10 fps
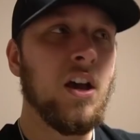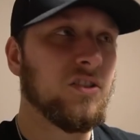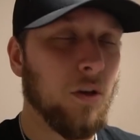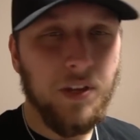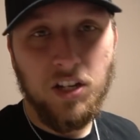
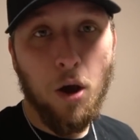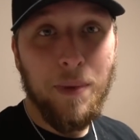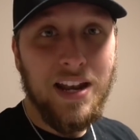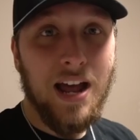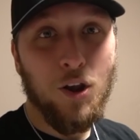Something y'all
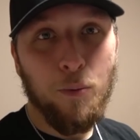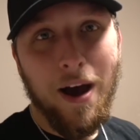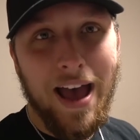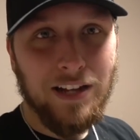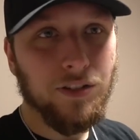may not know
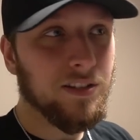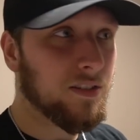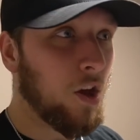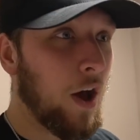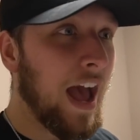about Ashley
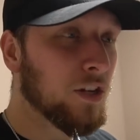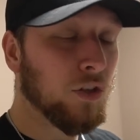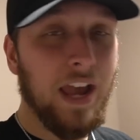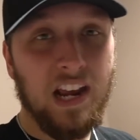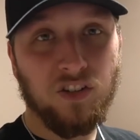is uh,
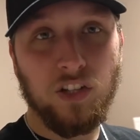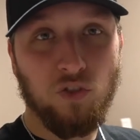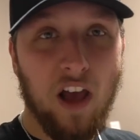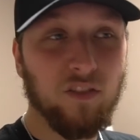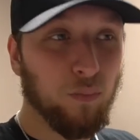Ashley actually
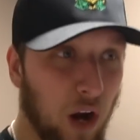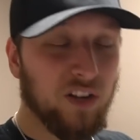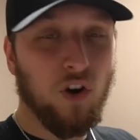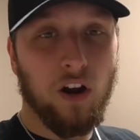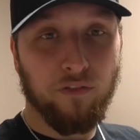drives a
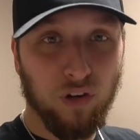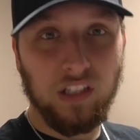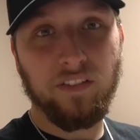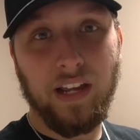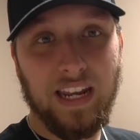bread truck for a living.